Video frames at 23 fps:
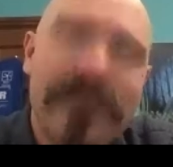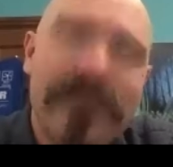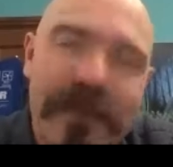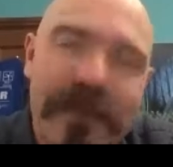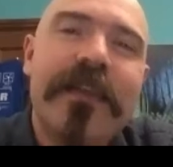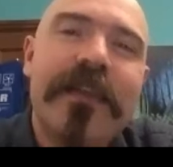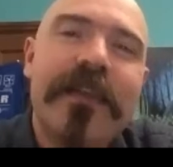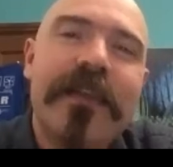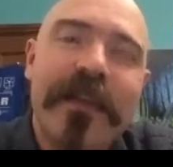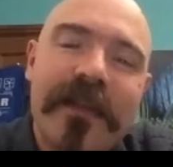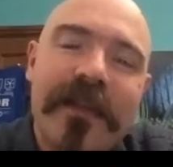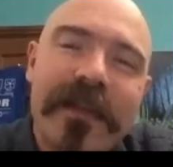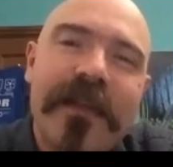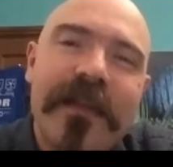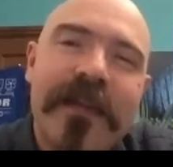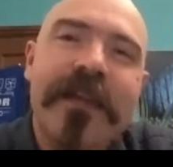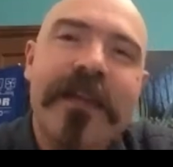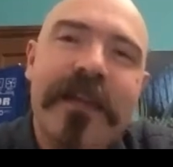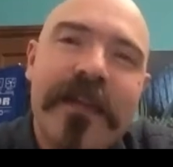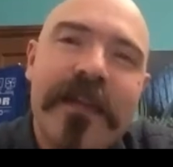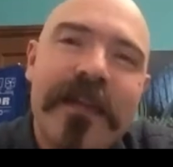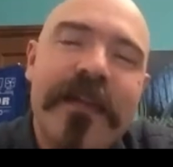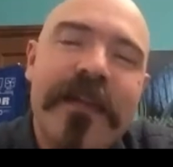
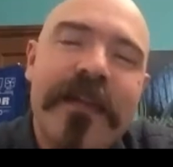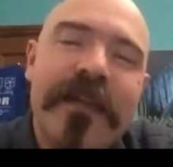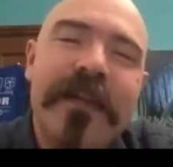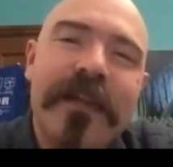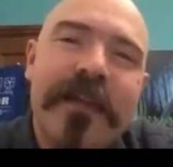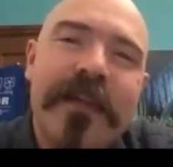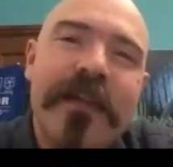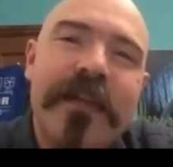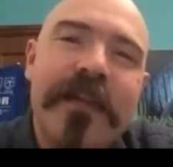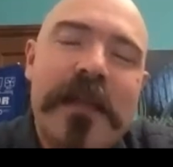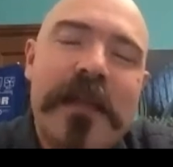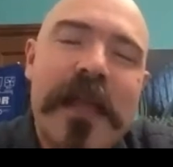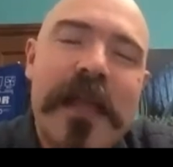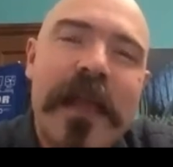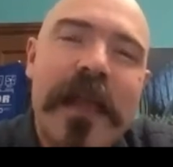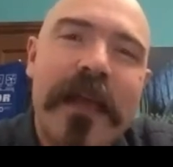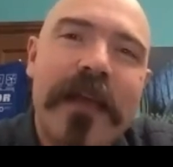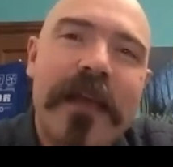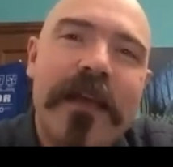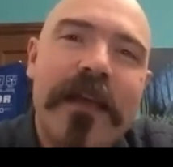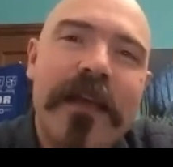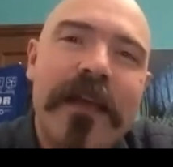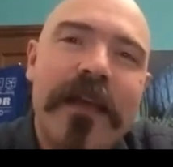
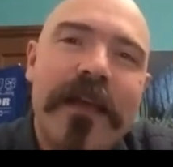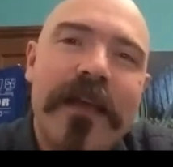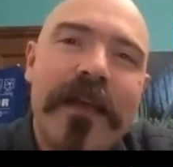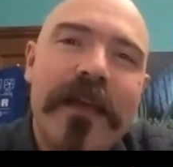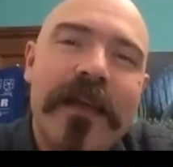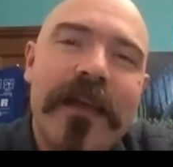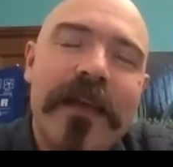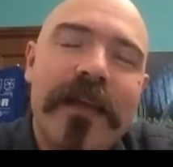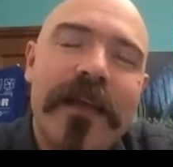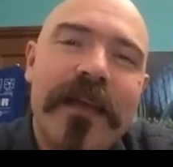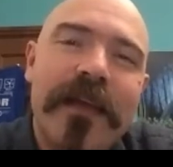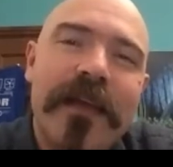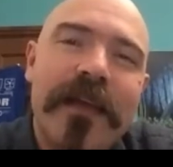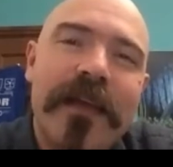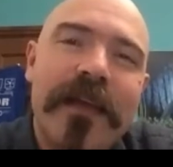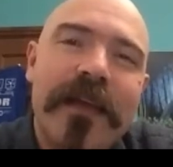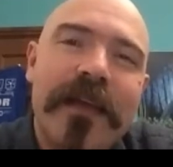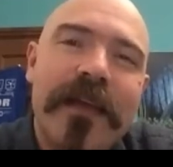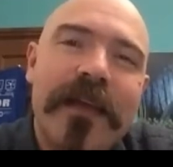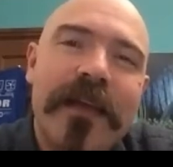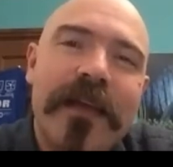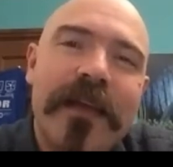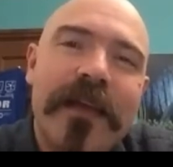
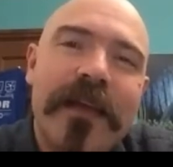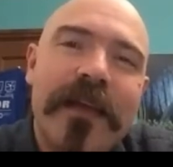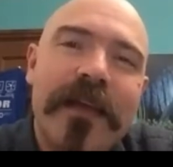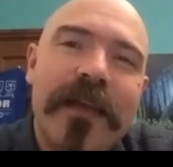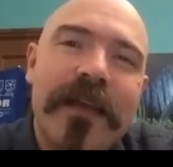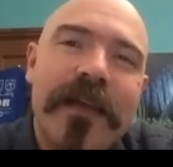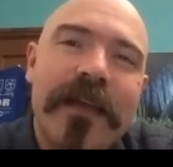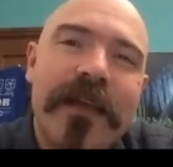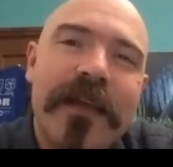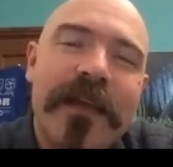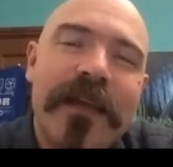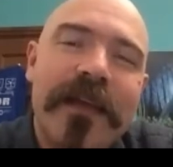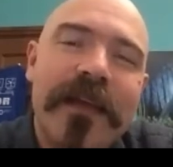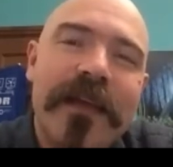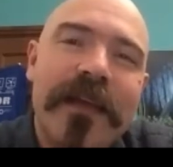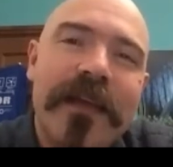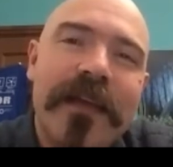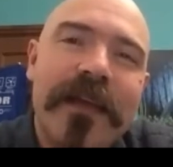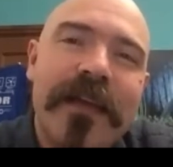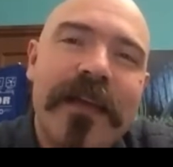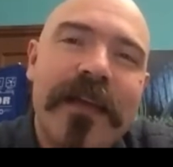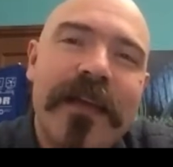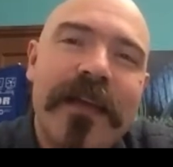
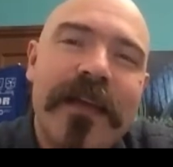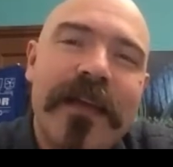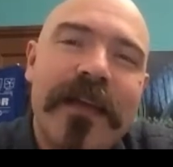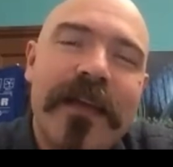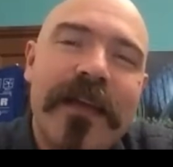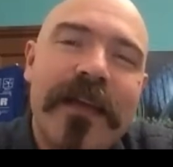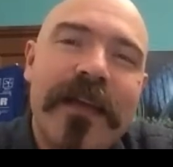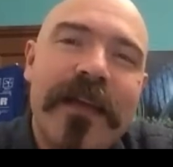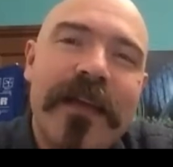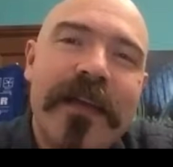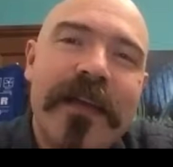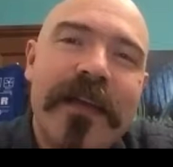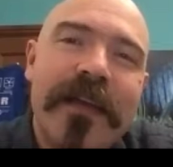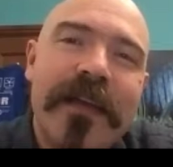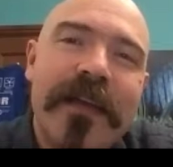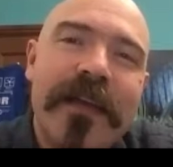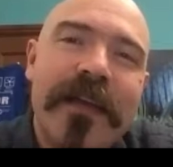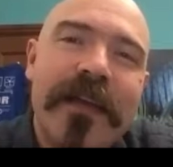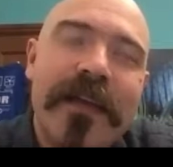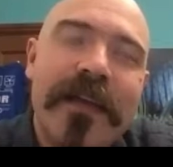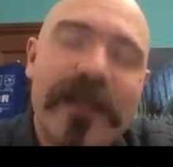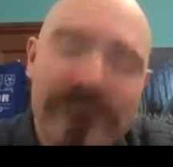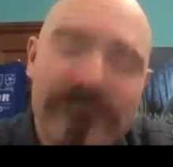(not speaking)